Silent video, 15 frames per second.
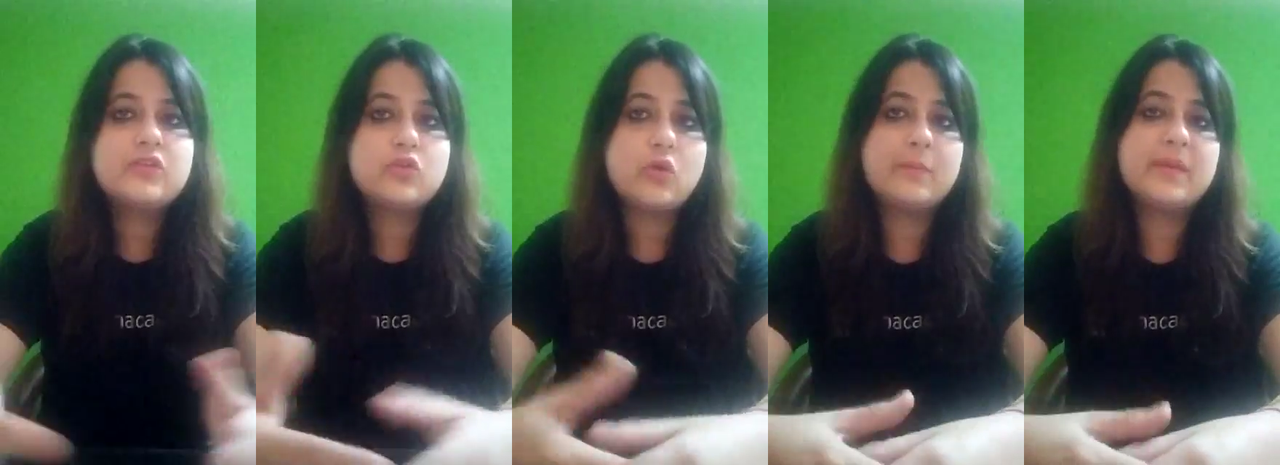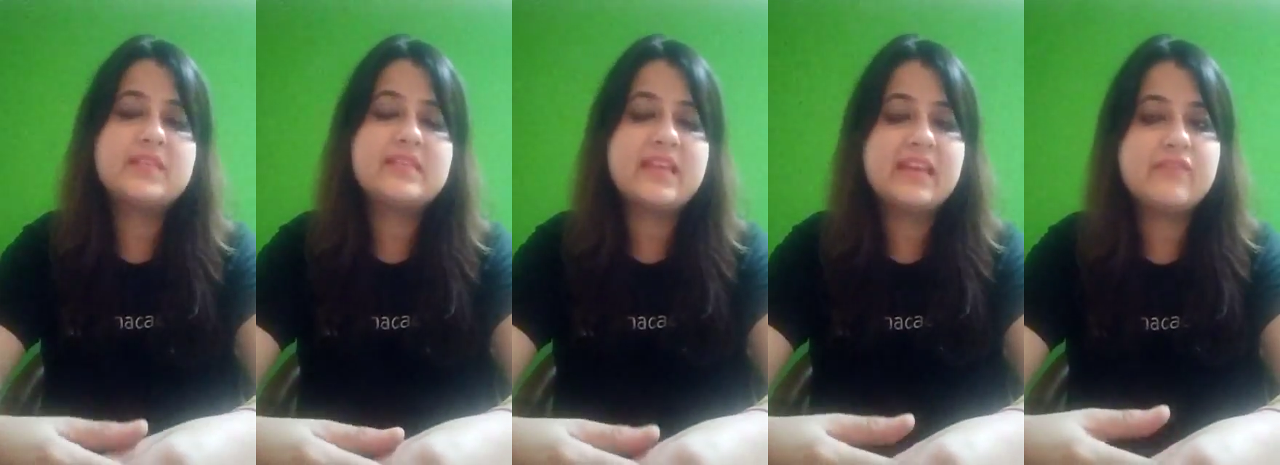
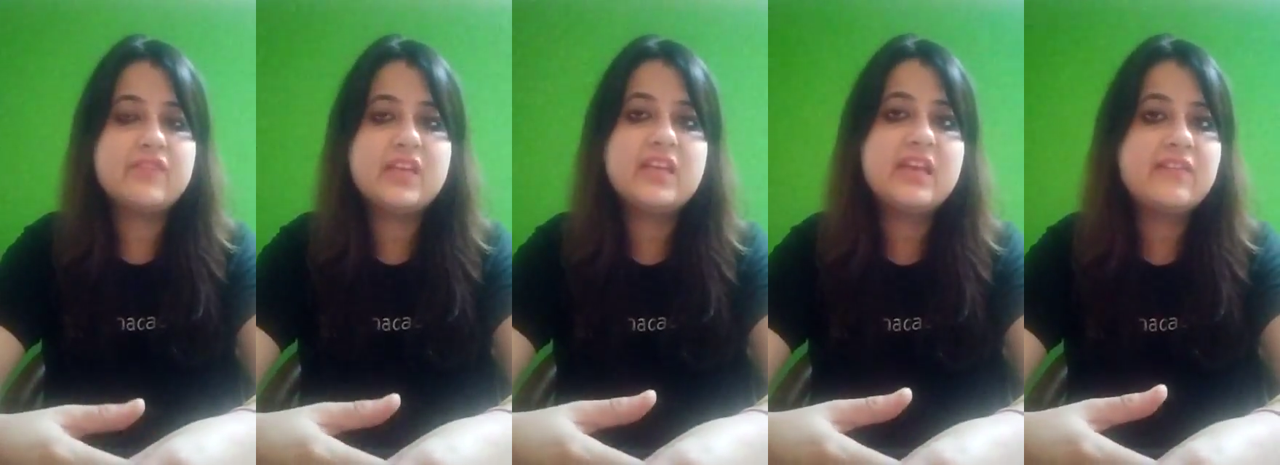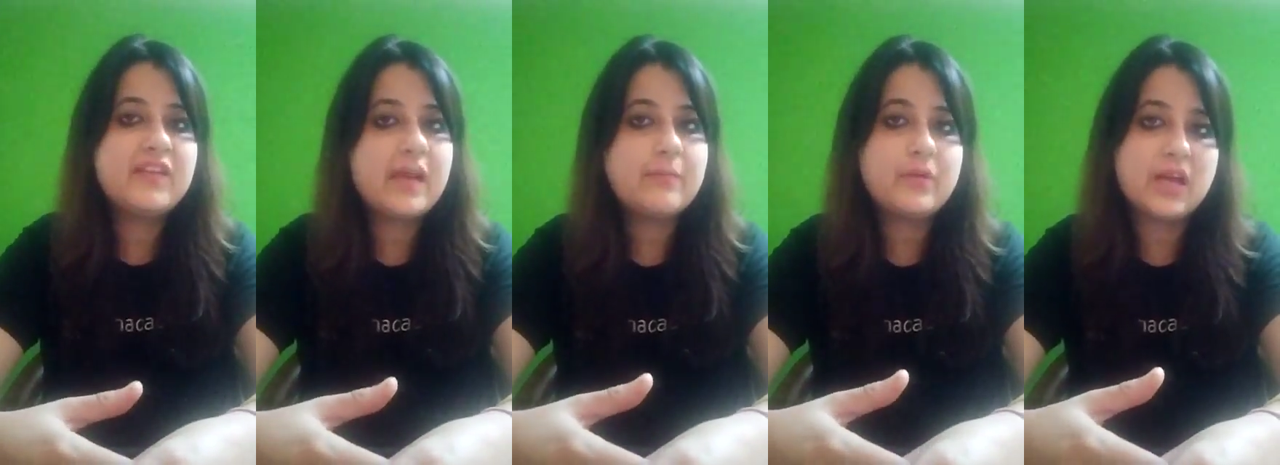topics and every day
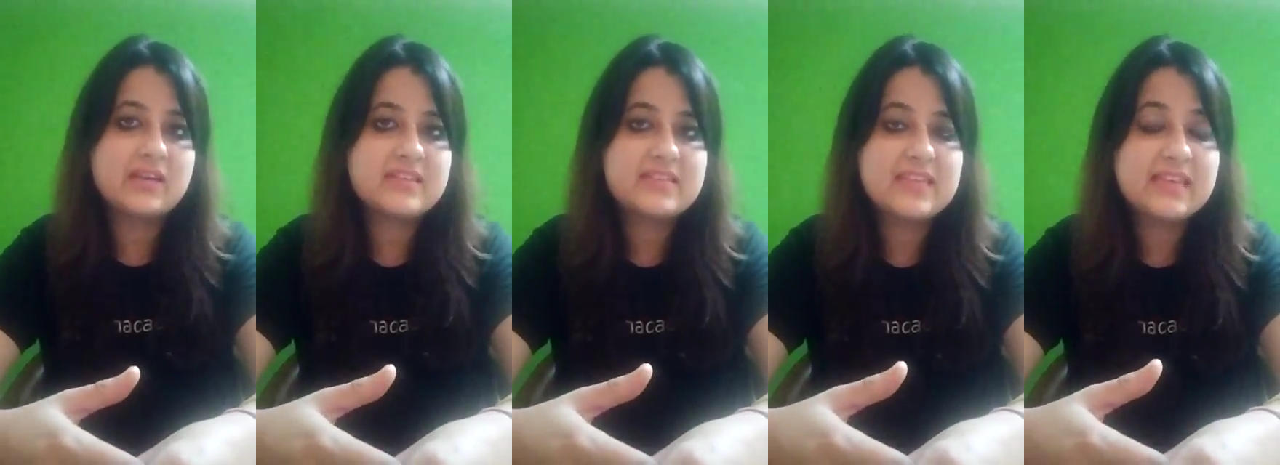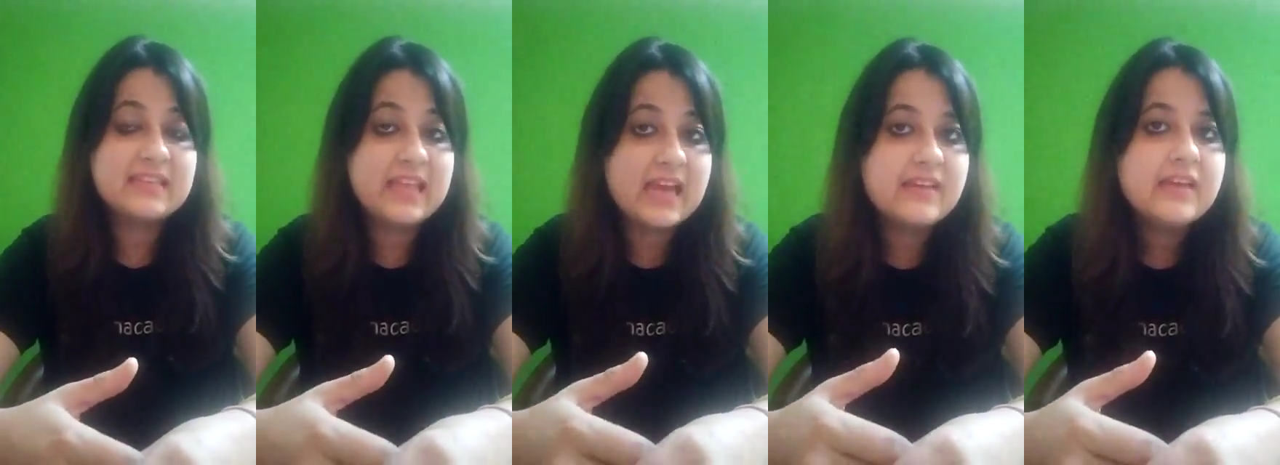we are
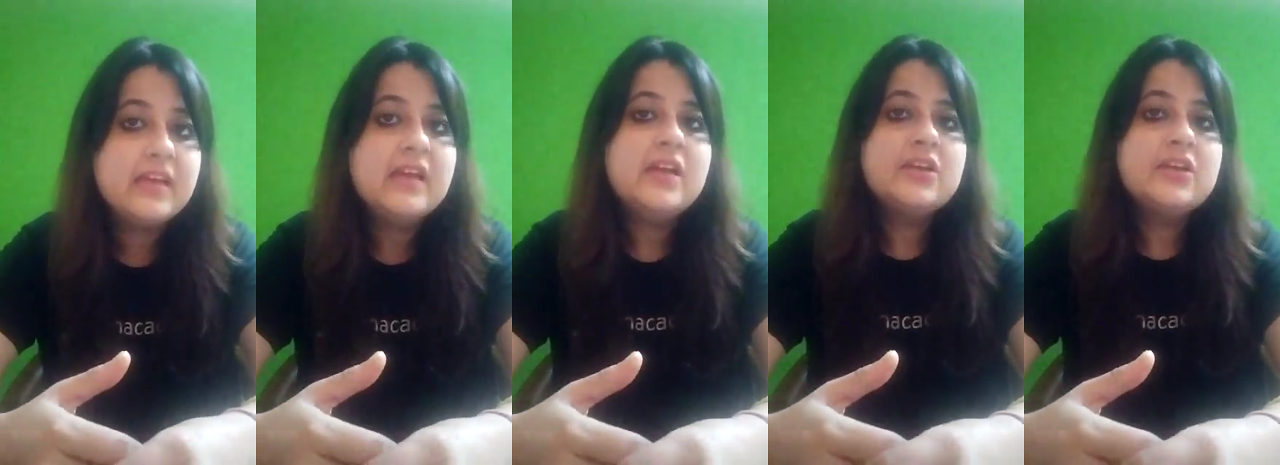practicing that.